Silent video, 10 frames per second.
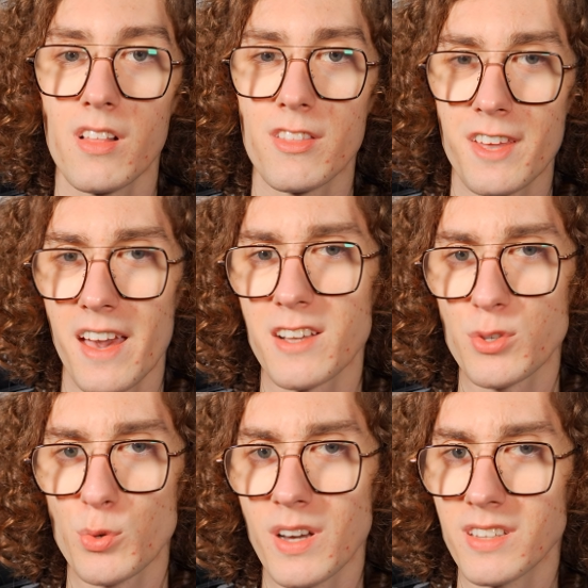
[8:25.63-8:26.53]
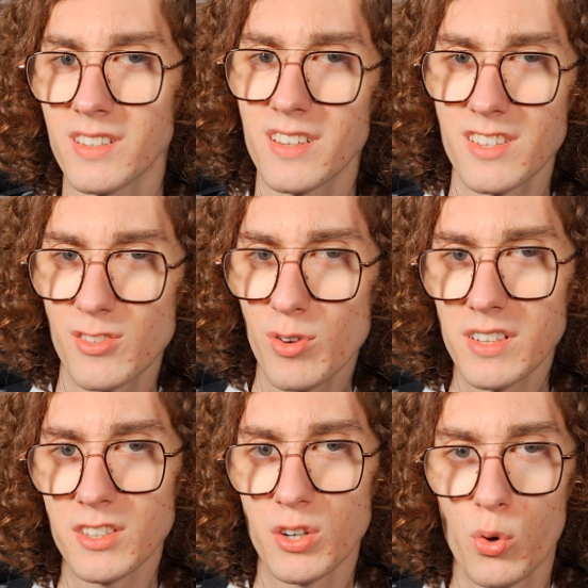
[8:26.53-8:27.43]
The X1 is
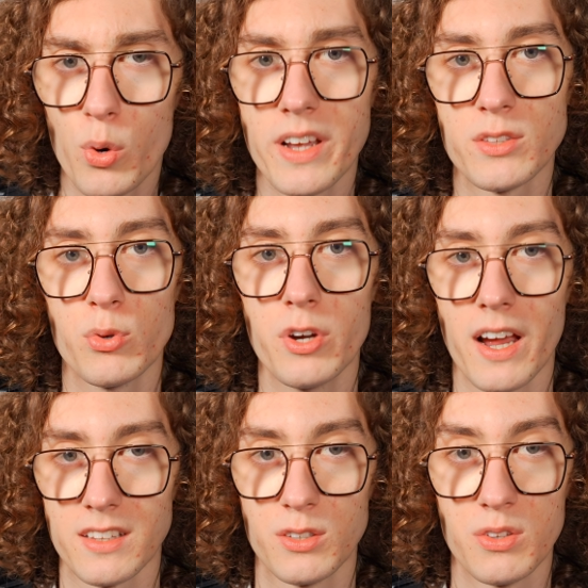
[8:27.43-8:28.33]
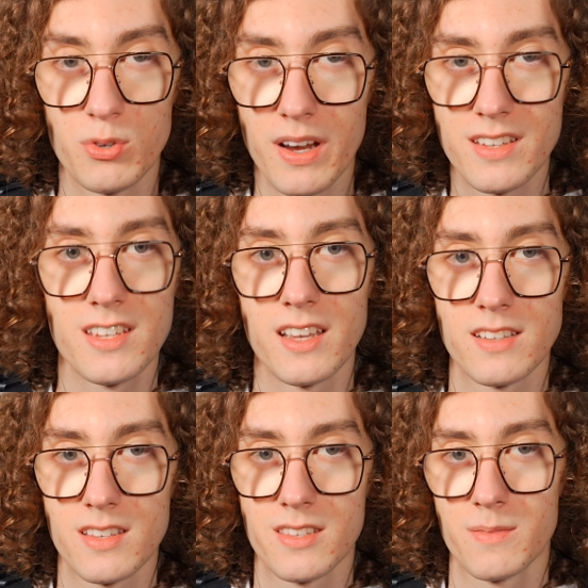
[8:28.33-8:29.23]
rather quick to react to
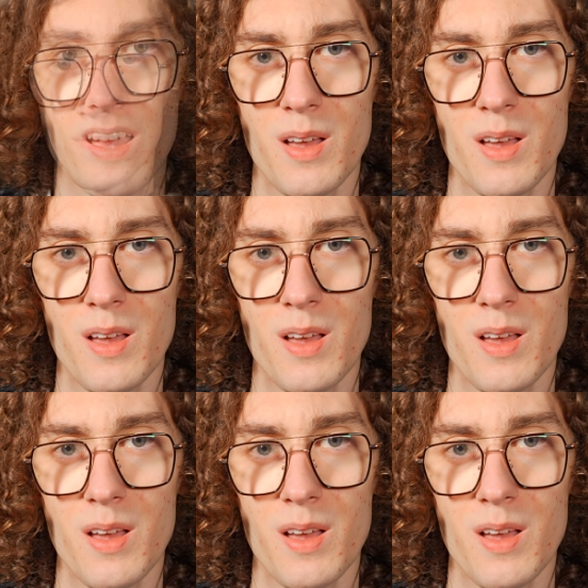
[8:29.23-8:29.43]
transients,